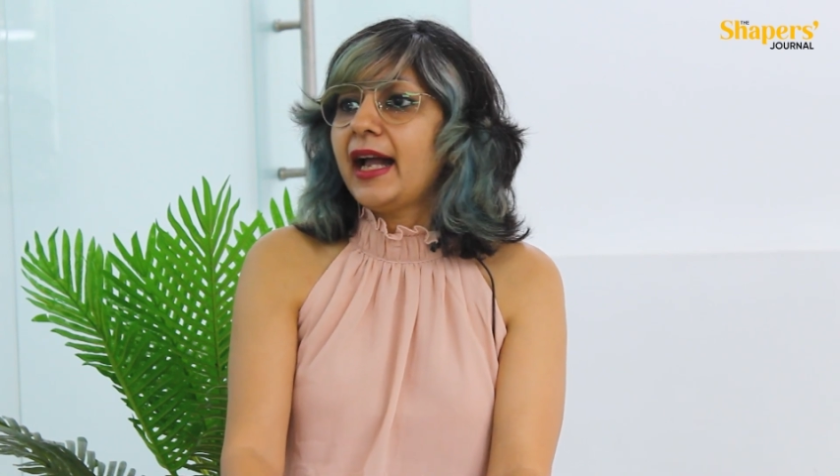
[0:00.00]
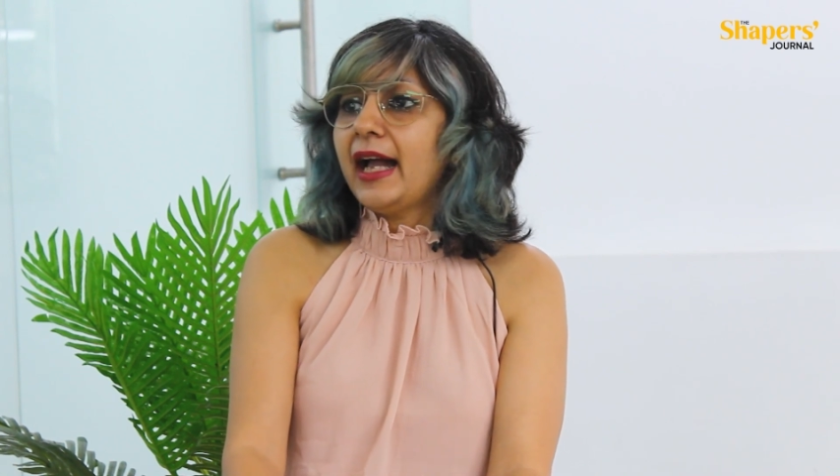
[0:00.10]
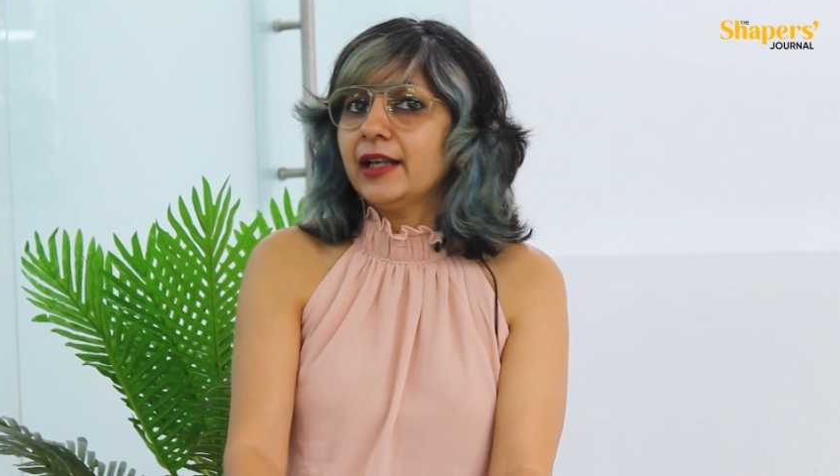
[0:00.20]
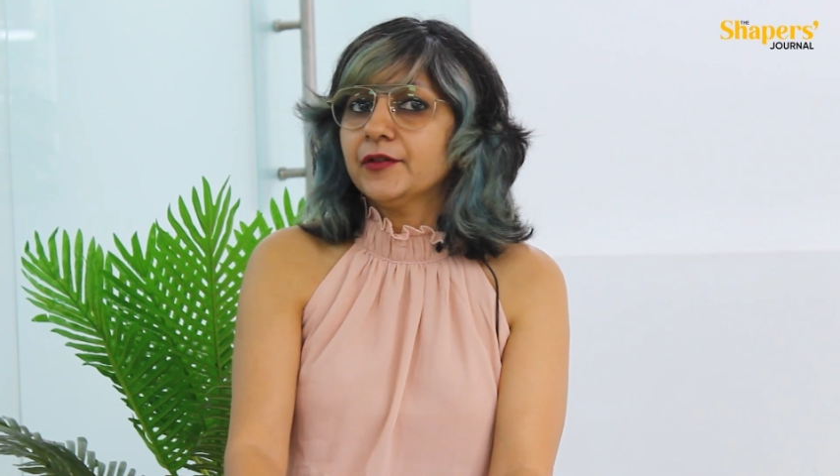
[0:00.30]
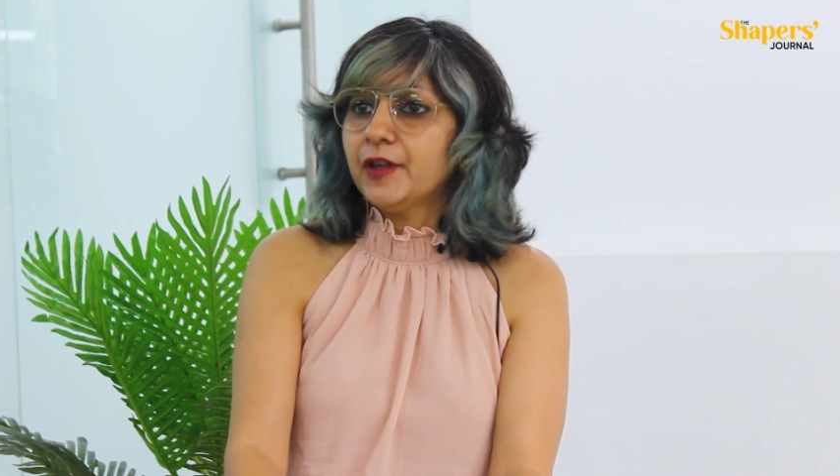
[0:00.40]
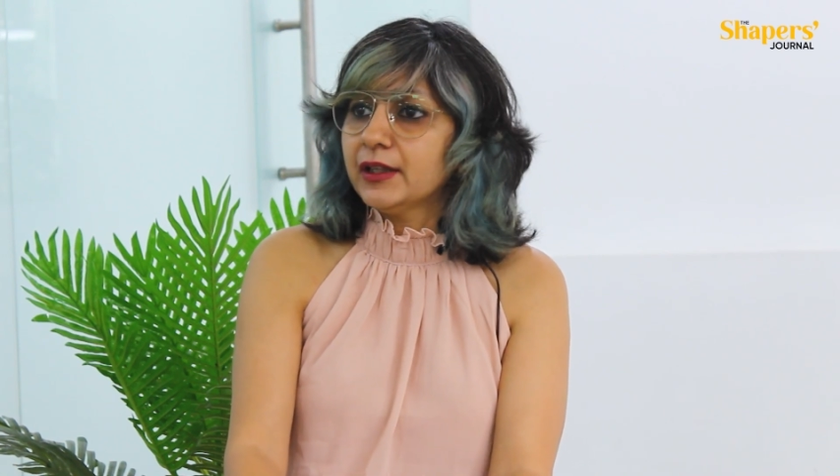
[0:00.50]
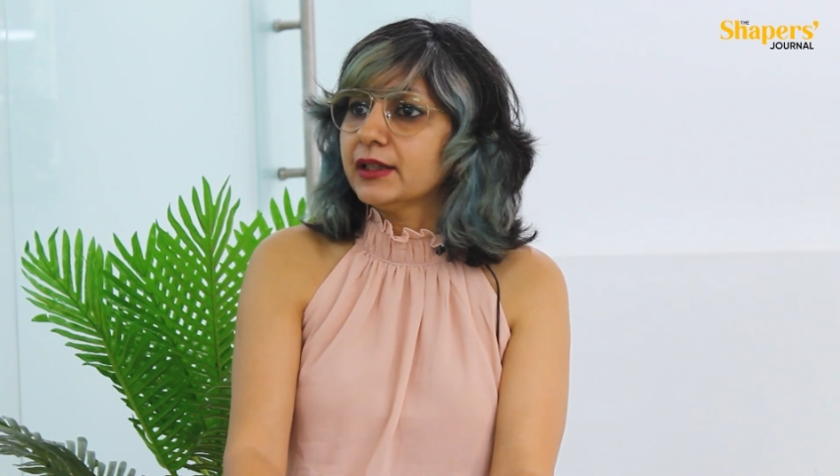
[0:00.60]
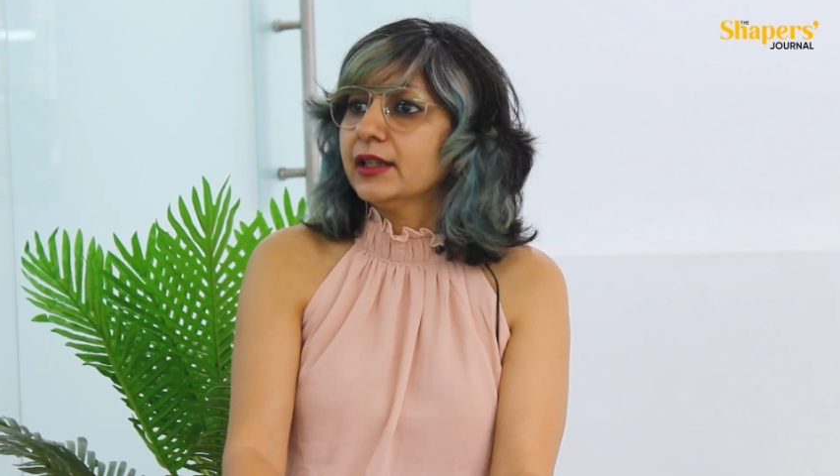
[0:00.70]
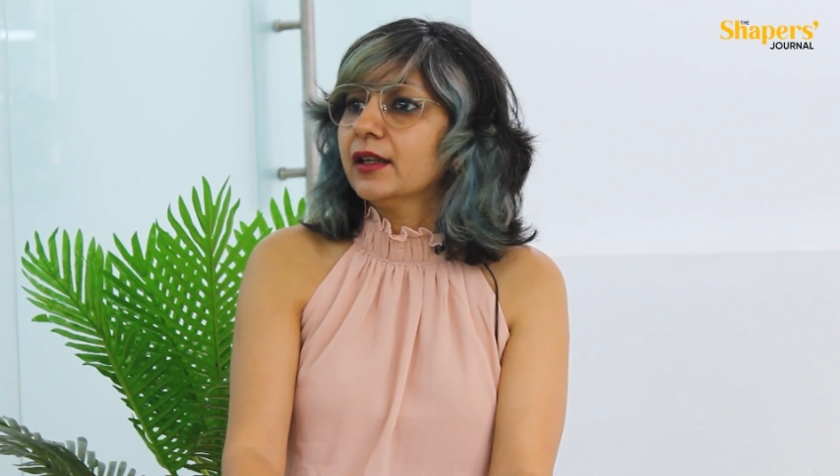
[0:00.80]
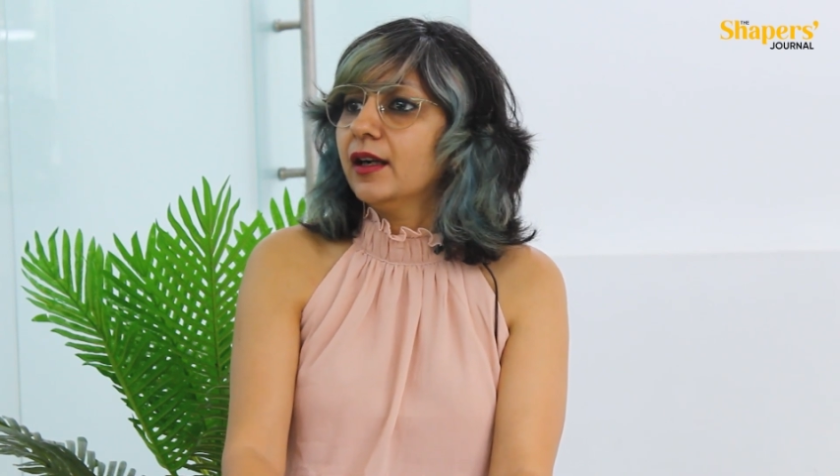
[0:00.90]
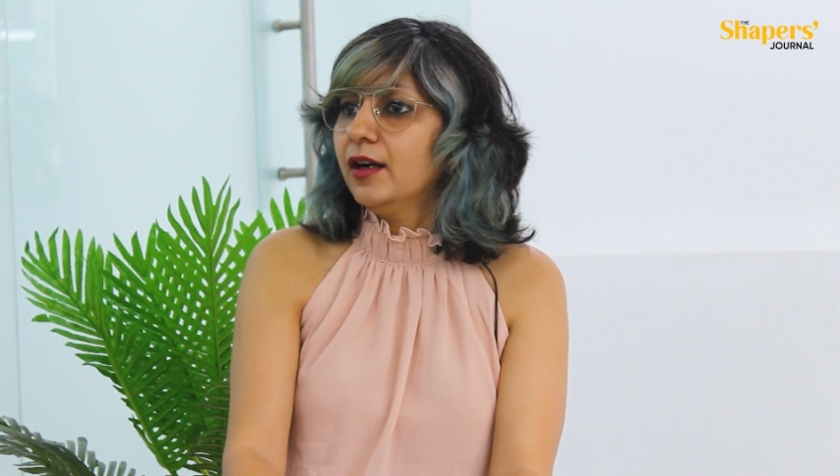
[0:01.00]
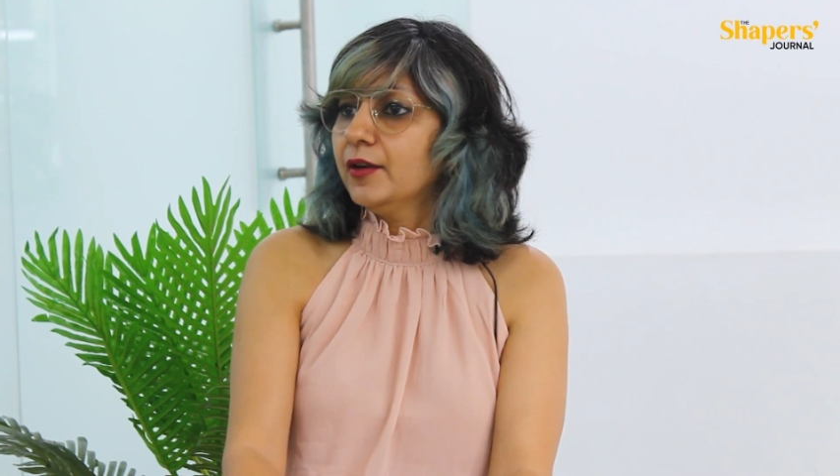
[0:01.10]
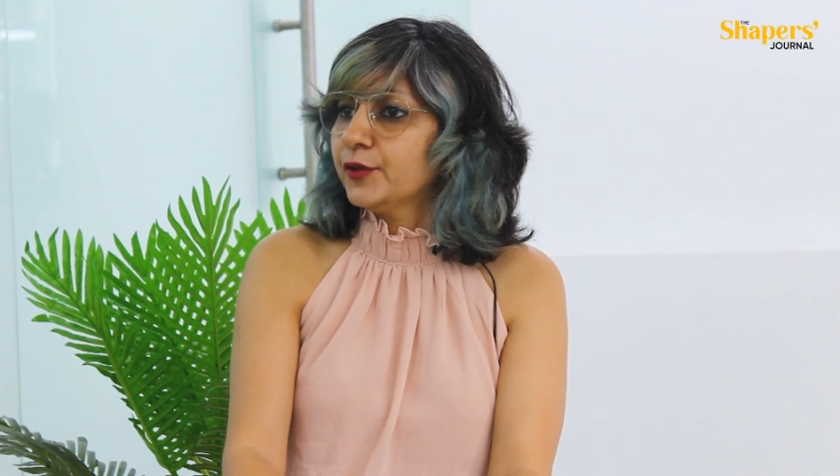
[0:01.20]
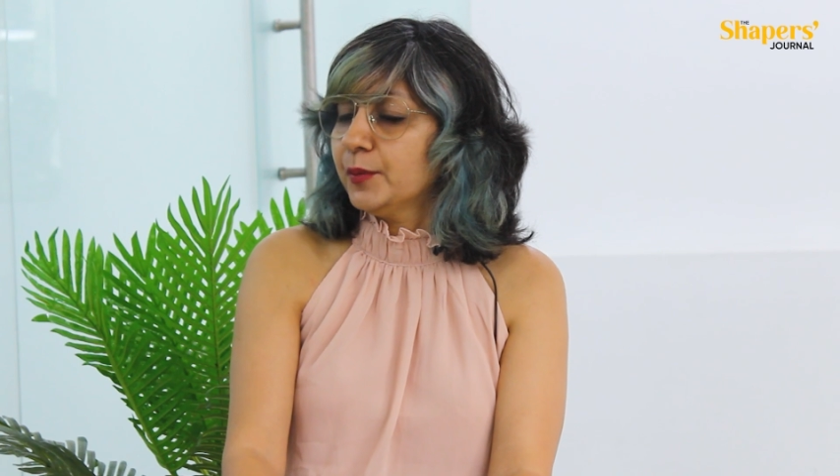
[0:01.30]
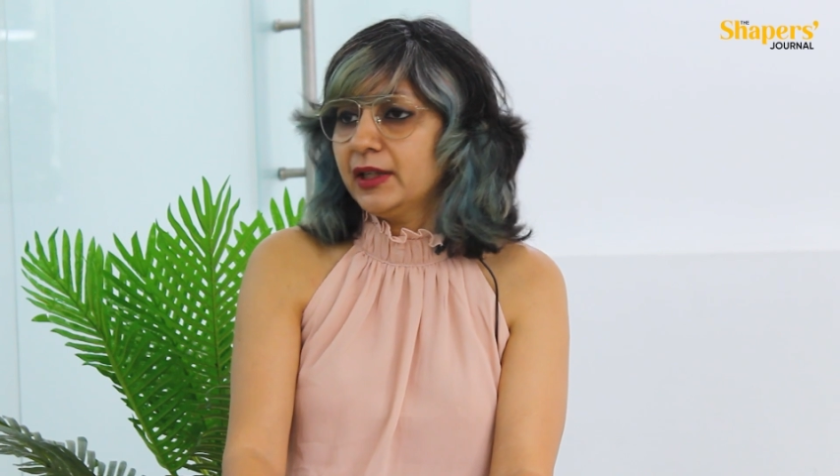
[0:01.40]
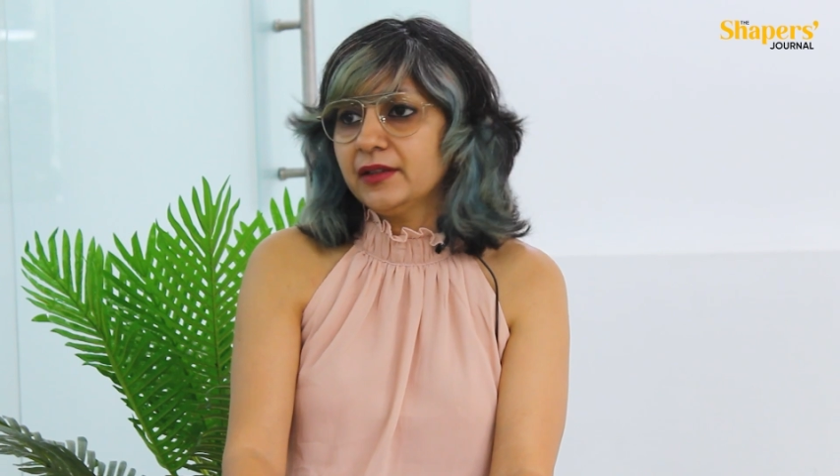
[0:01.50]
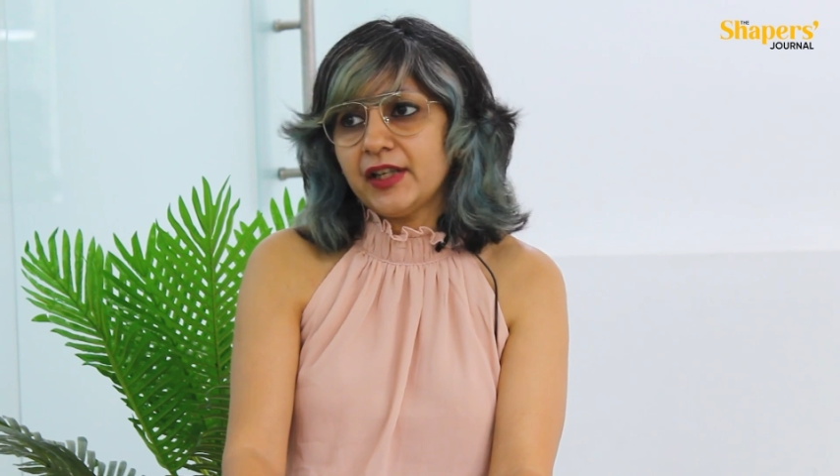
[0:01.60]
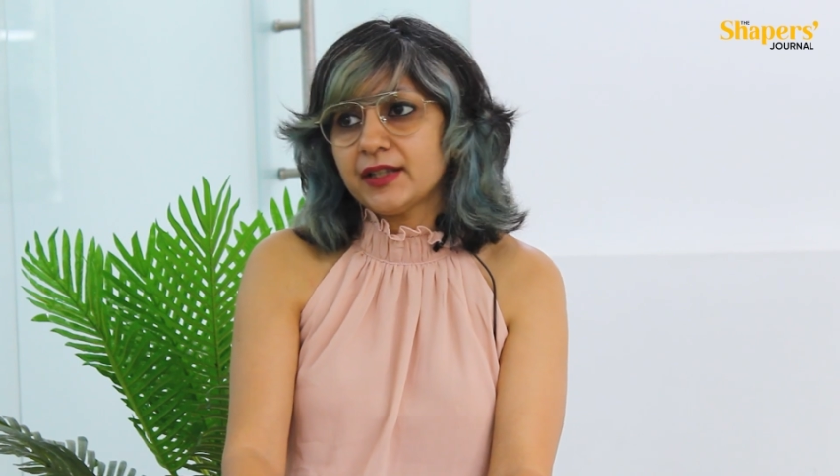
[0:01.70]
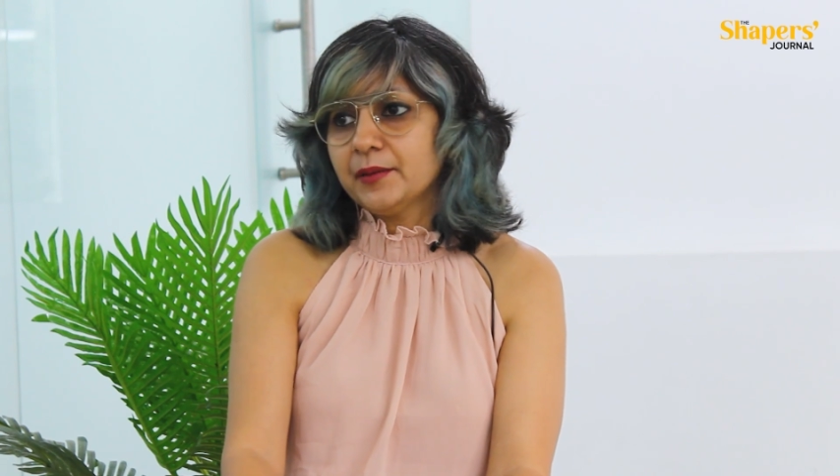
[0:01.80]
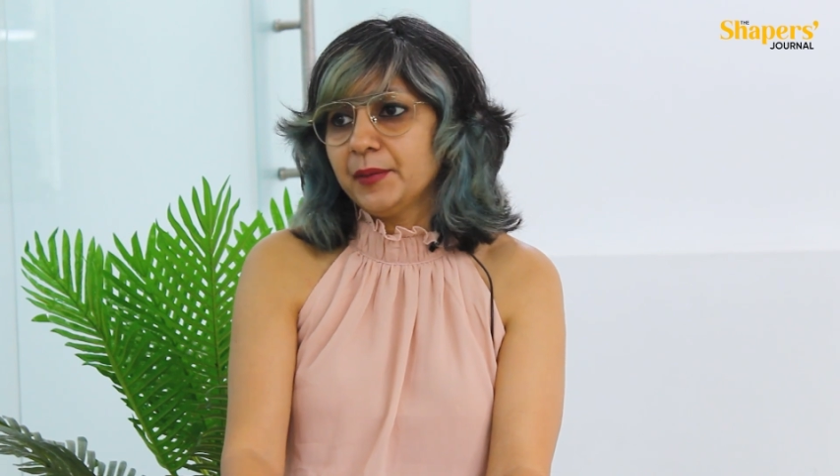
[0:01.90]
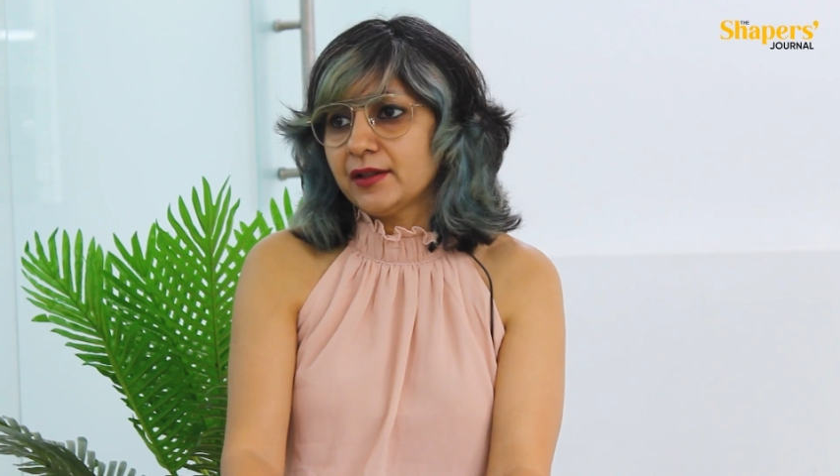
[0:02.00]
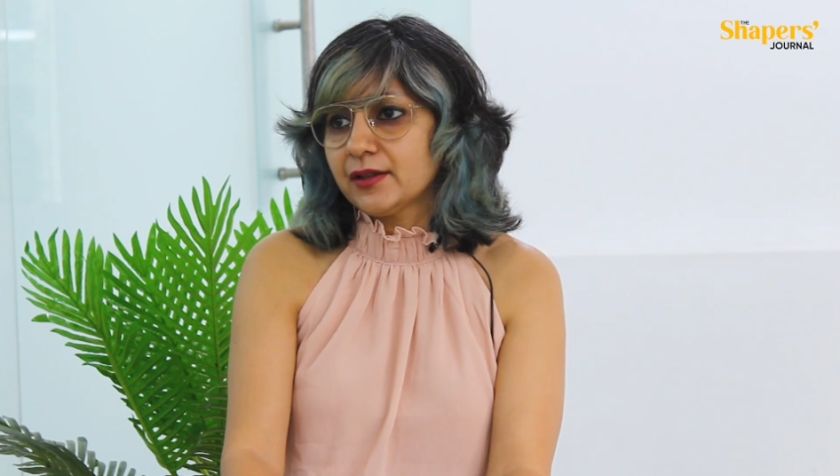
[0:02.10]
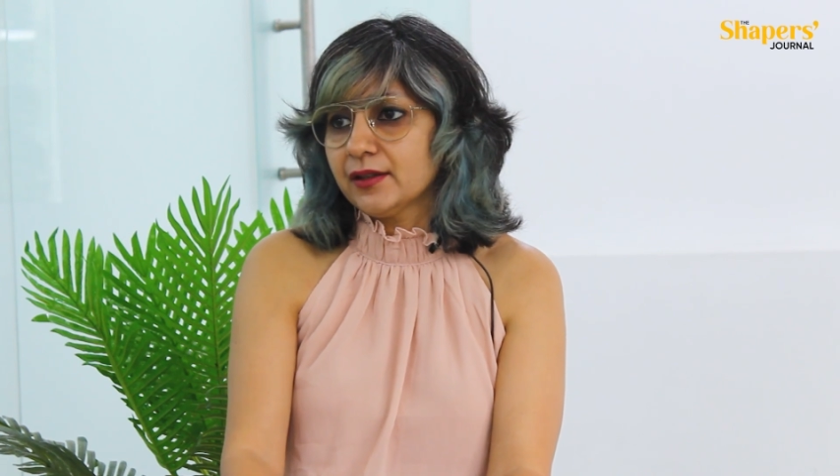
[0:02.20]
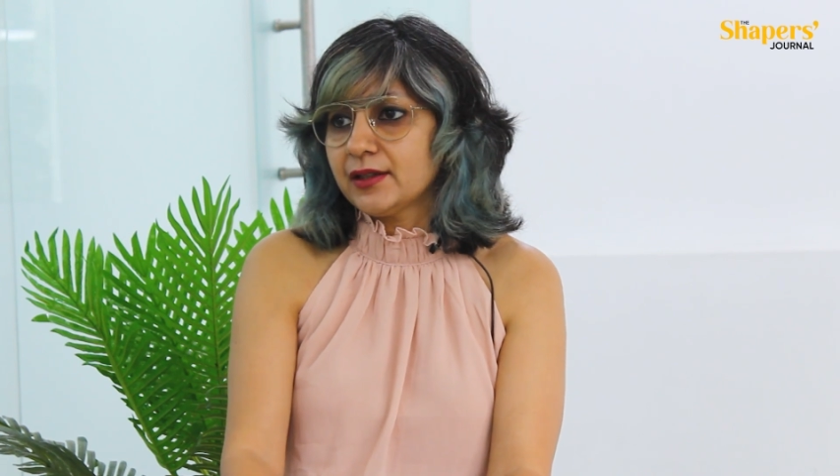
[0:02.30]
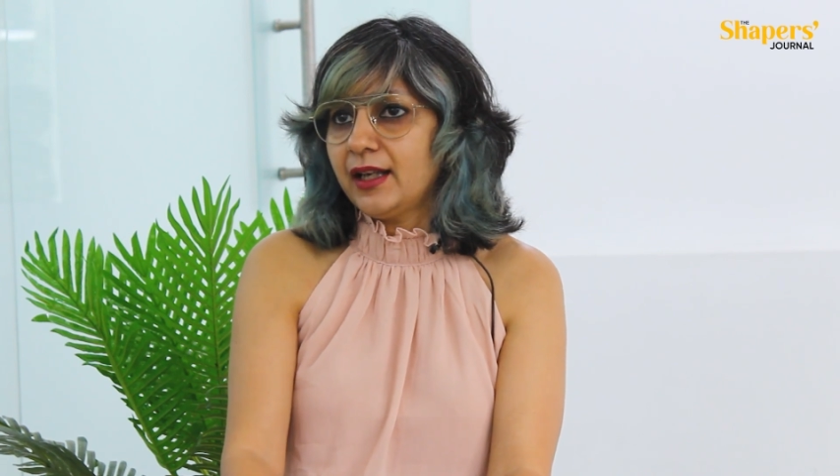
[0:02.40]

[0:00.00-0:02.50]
and funding from our investor mentors,